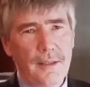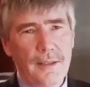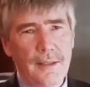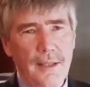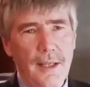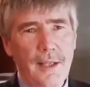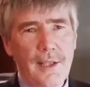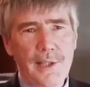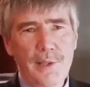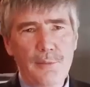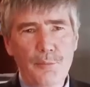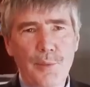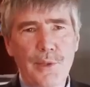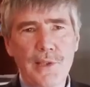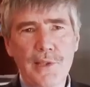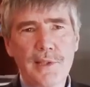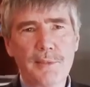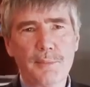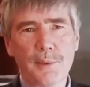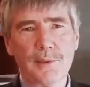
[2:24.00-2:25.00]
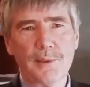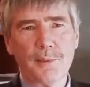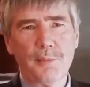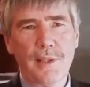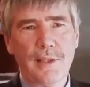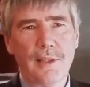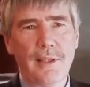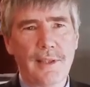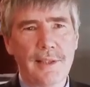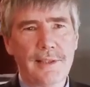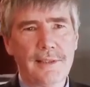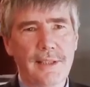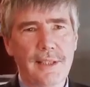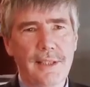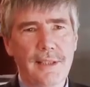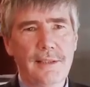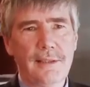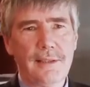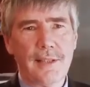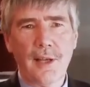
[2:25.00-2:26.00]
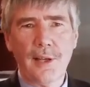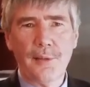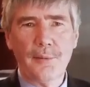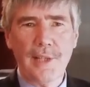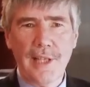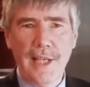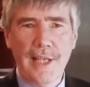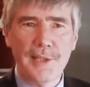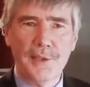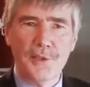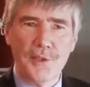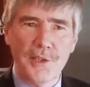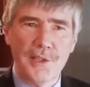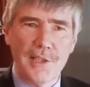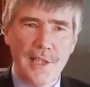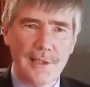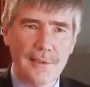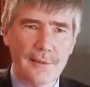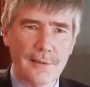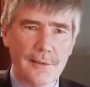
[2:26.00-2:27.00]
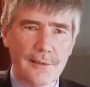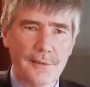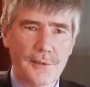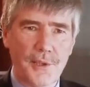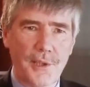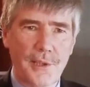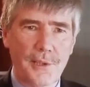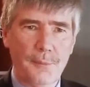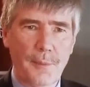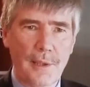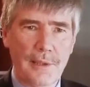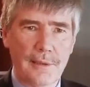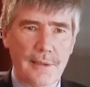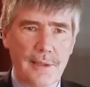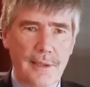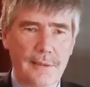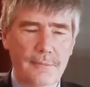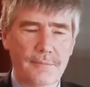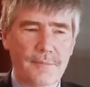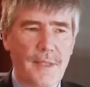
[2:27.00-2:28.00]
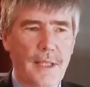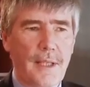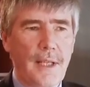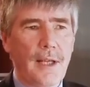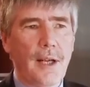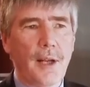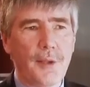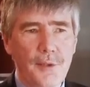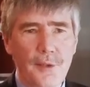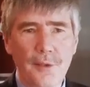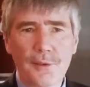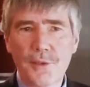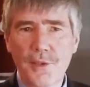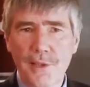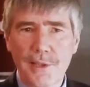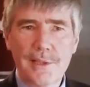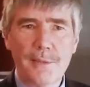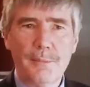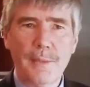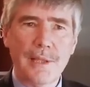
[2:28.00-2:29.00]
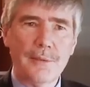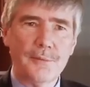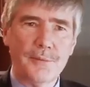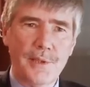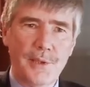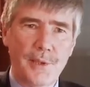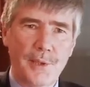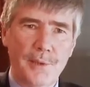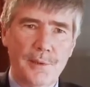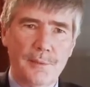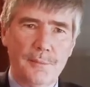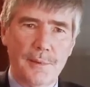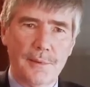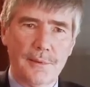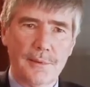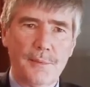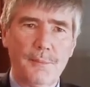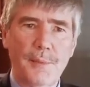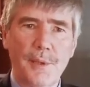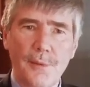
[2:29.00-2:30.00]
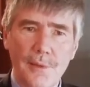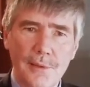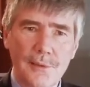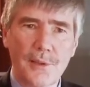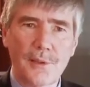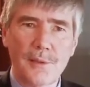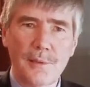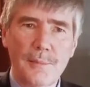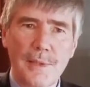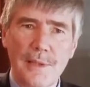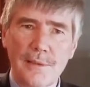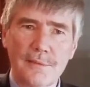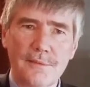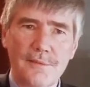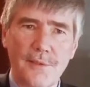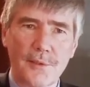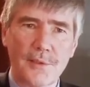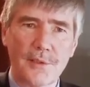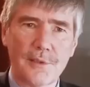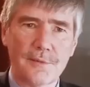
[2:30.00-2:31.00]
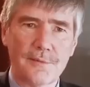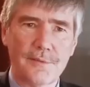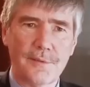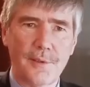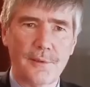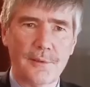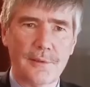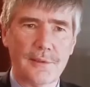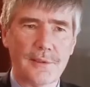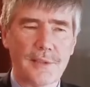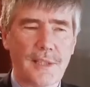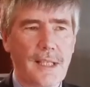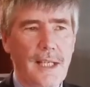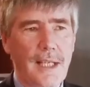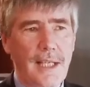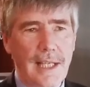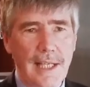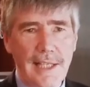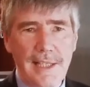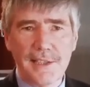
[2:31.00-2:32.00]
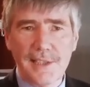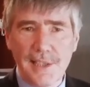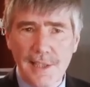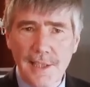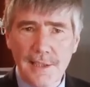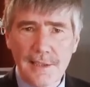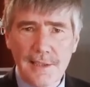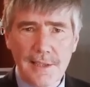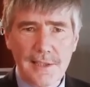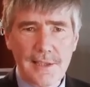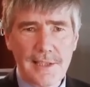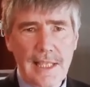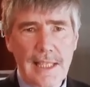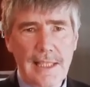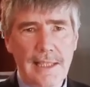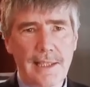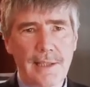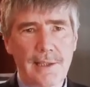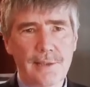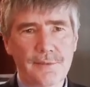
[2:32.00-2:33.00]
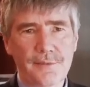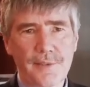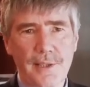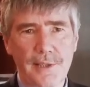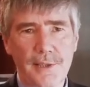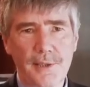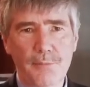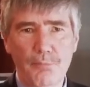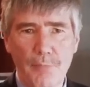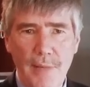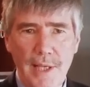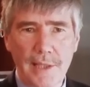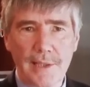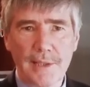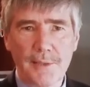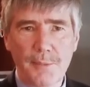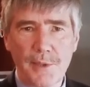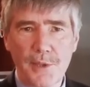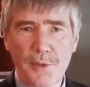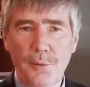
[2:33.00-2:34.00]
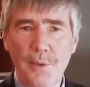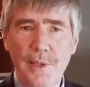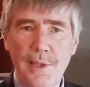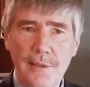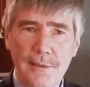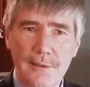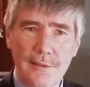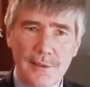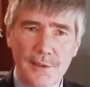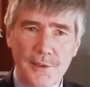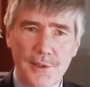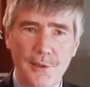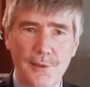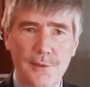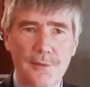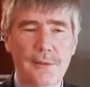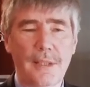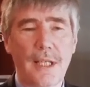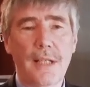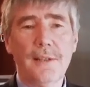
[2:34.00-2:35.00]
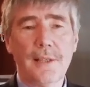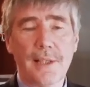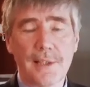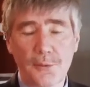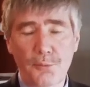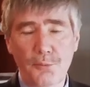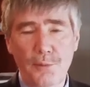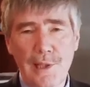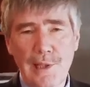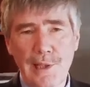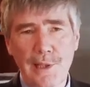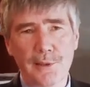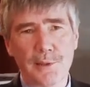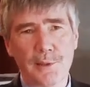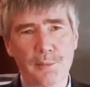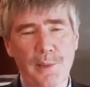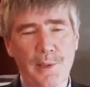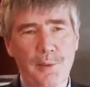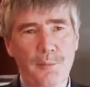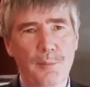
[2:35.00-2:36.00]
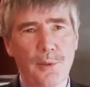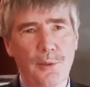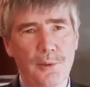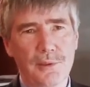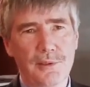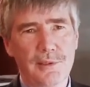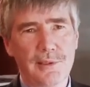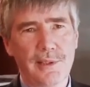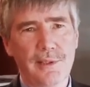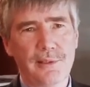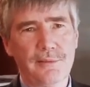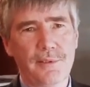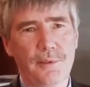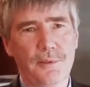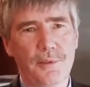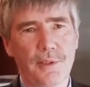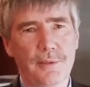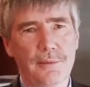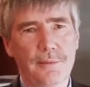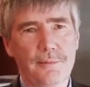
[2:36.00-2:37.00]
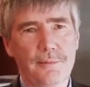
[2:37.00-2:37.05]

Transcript: The guiding principles behind the Tyree Energy Technologies building are not just about renewables, but also about fossil fuels. And it's an understanding of this mix between the two that's really going to be important in the future.